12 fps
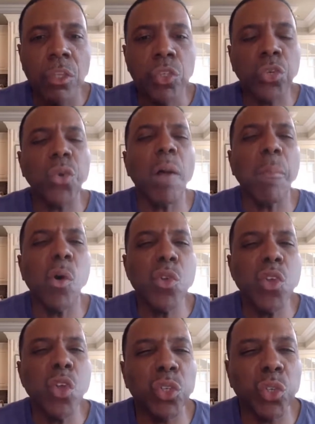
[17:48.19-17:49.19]
Trouble
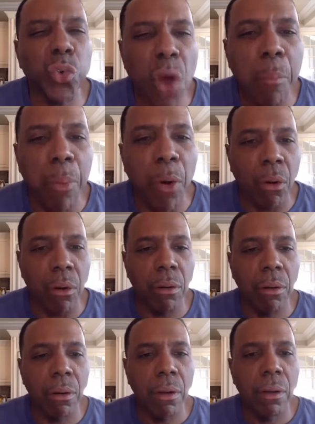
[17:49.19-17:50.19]
your trouble
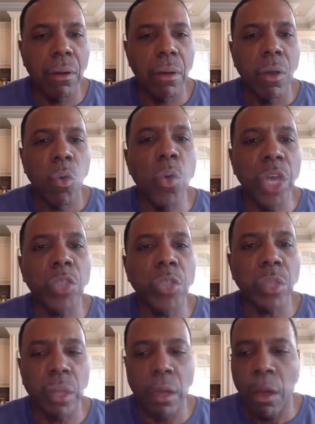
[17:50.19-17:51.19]
with